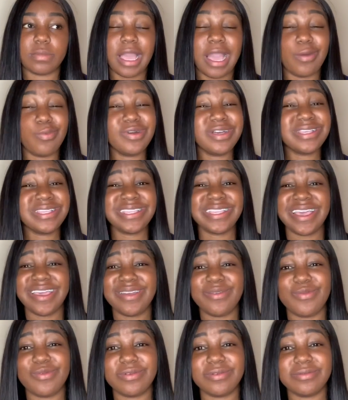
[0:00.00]
I wouldn't
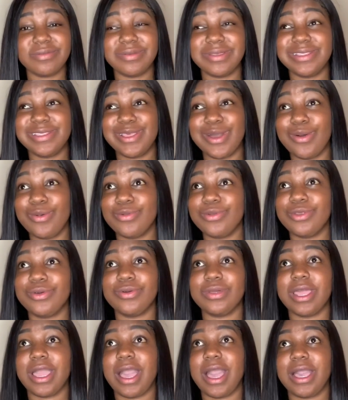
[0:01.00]
say don't
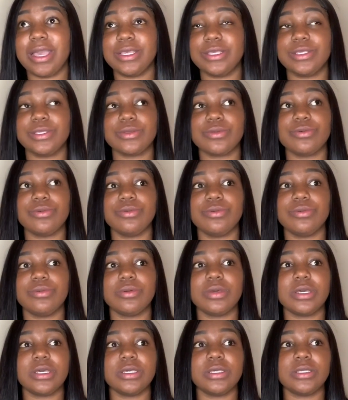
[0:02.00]
do it in high school
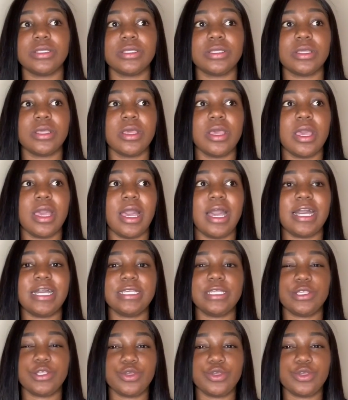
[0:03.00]
because high